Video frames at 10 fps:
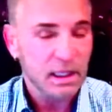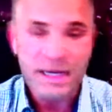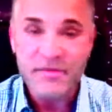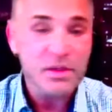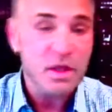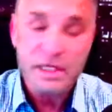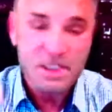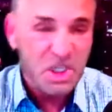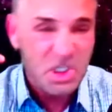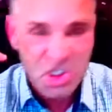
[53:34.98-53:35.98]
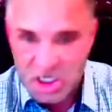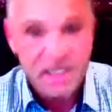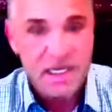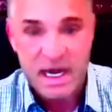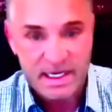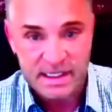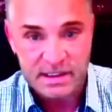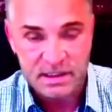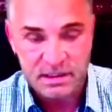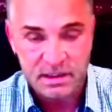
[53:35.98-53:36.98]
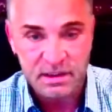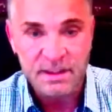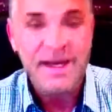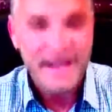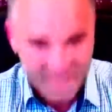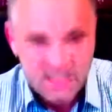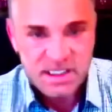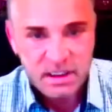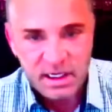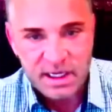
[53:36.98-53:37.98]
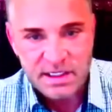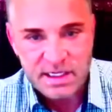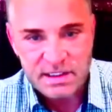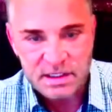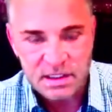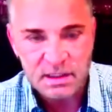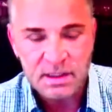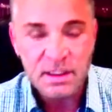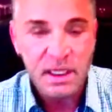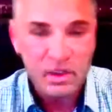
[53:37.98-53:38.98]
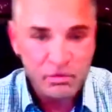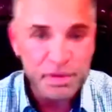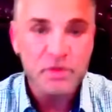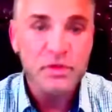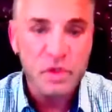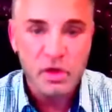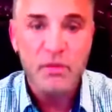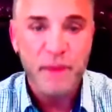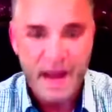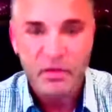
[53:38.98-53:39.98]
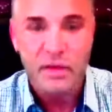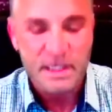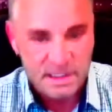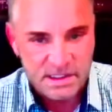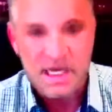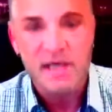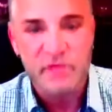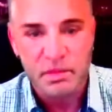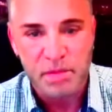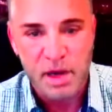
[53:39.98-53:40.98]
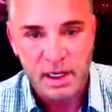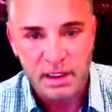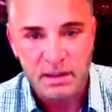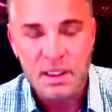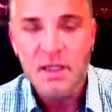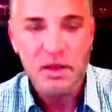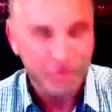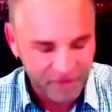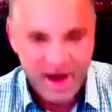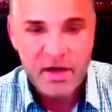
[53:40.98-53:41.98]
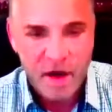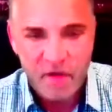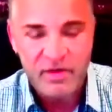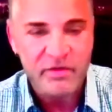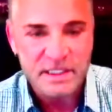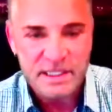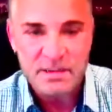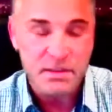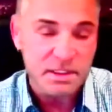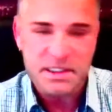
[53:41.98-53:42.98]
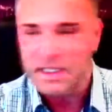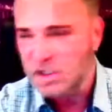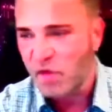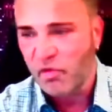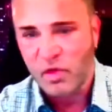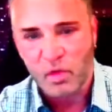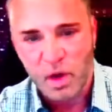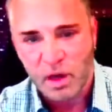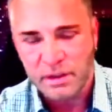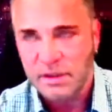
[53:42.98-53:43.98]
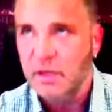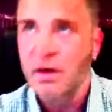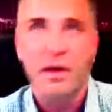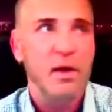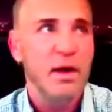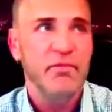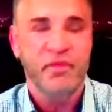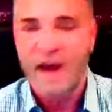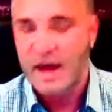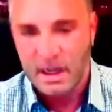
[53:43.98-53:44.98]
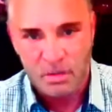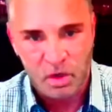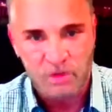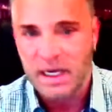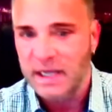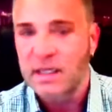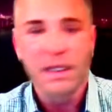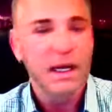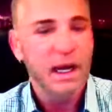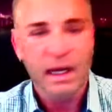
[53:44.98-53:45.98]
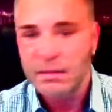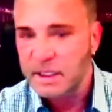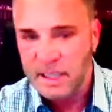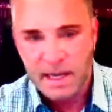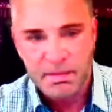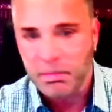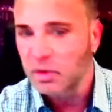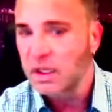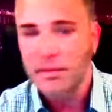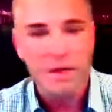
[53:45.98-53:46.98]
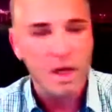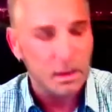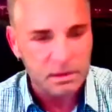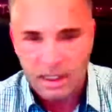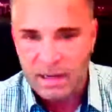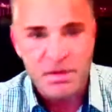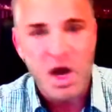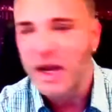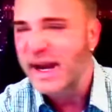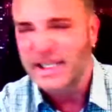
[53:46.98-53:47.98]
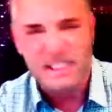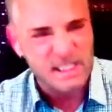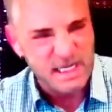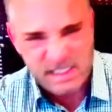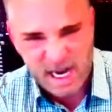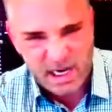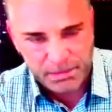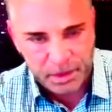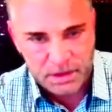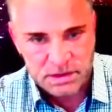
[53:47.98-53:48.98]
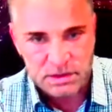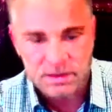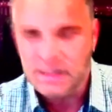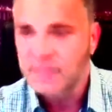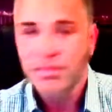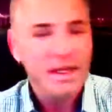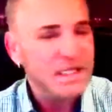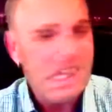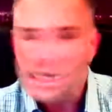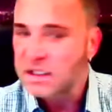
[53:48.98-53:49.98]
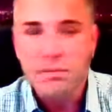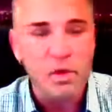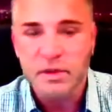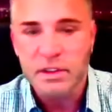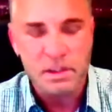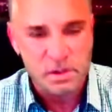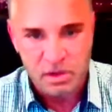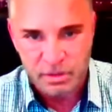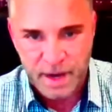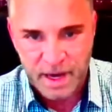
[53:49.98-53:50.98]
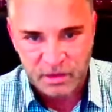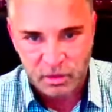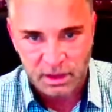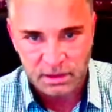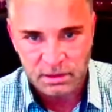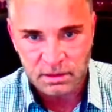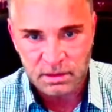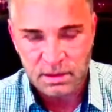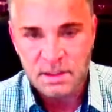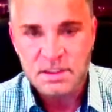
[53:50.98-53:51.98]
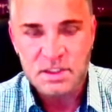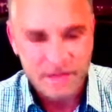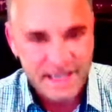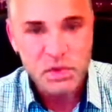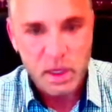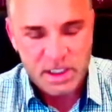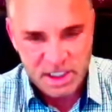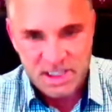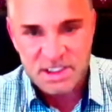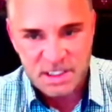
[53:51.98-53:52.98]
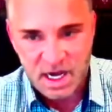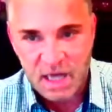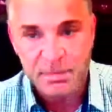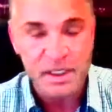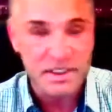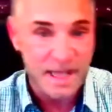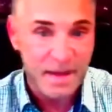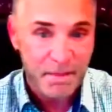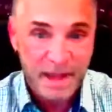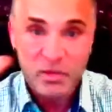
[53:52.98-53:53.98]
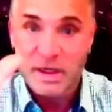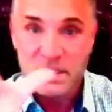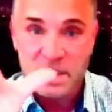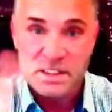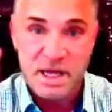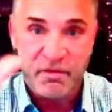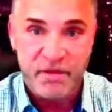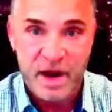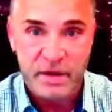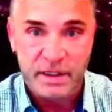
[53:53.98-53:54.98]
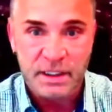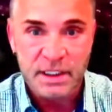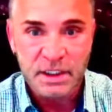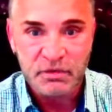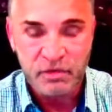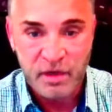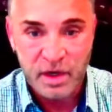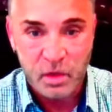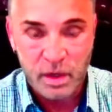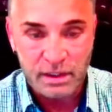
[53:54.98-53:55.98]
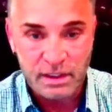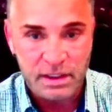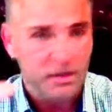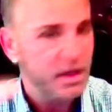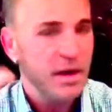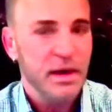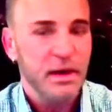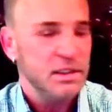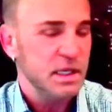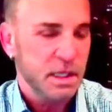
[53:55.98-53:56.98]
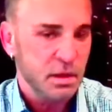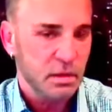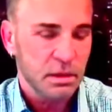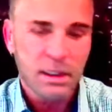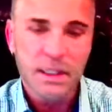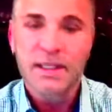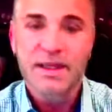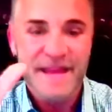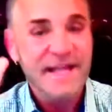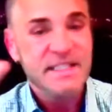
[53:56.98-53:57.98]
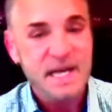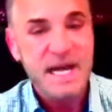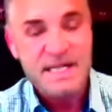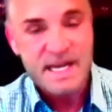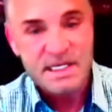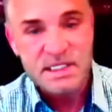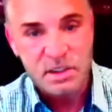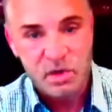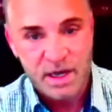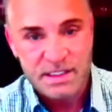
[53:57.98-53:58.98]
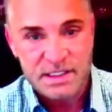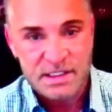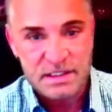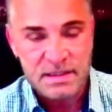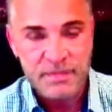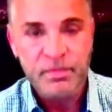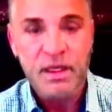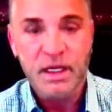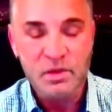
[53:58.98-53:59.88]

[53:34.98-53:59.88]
even though it's a shitty identity, it's still an identity. And you've built neural pathways inside of your brain that fire off every time somebody says, let's go for a walk. You go, oh no, I'm fat, I'm old, I'm incapable, I'm not an exercise kind of person. That's nothing more than a neural pathway. So that's why change is hard, because that pathway is going to start firing very quickly and go, no, it's not you. That's an identity crisis. And